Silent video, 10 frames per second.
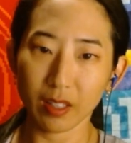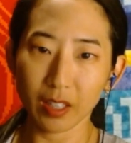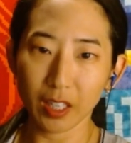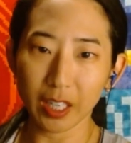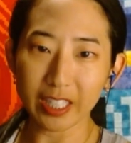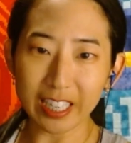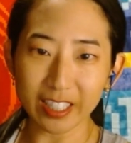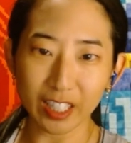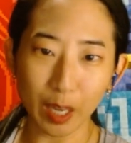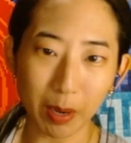And it's
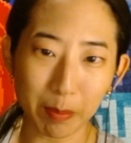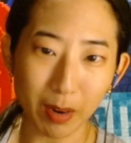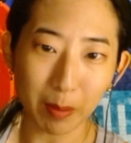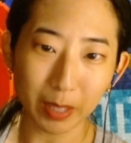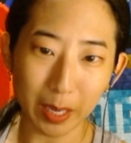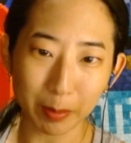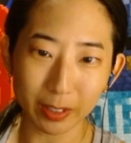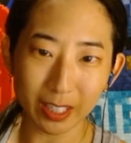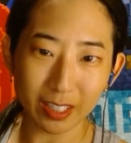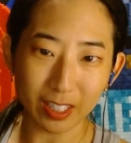actually my mom labeled
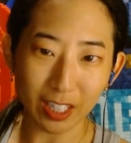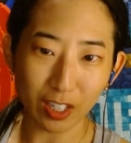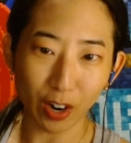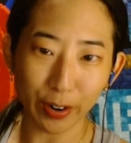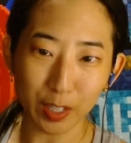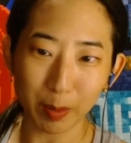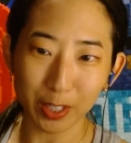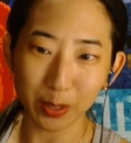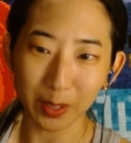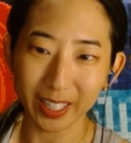this. It says Cards by
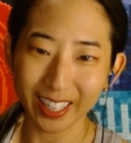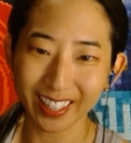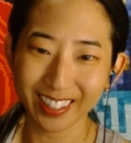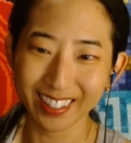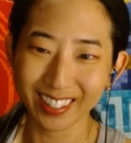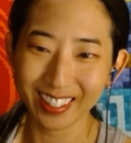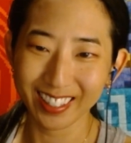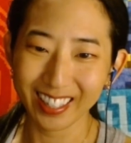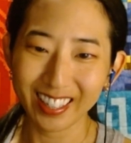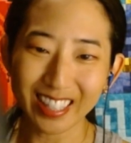Julia.
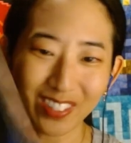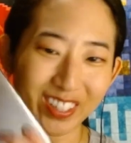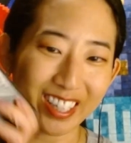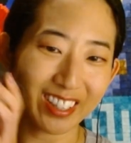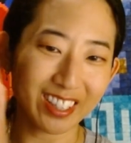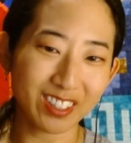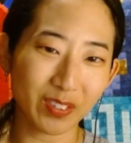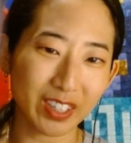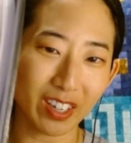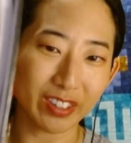That's
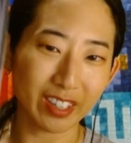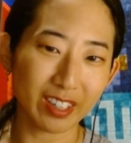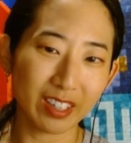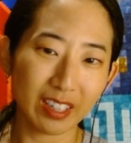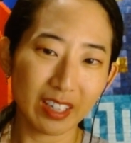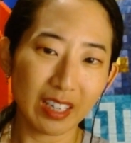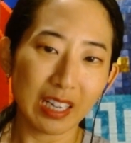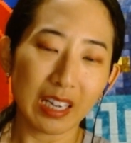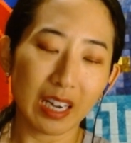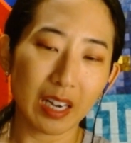where all
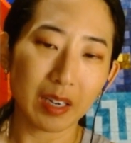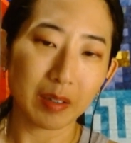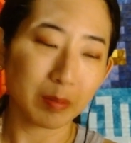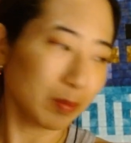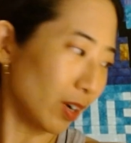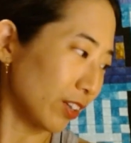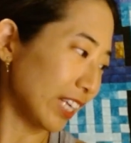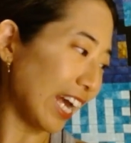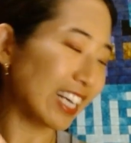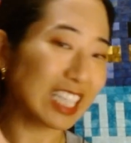
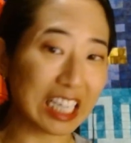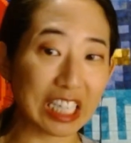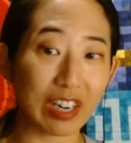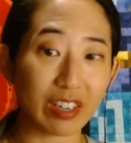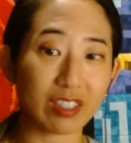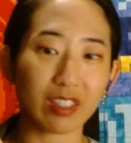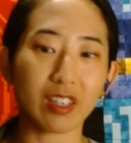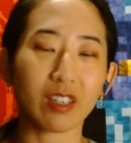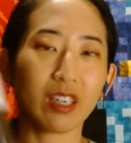the excess cards are.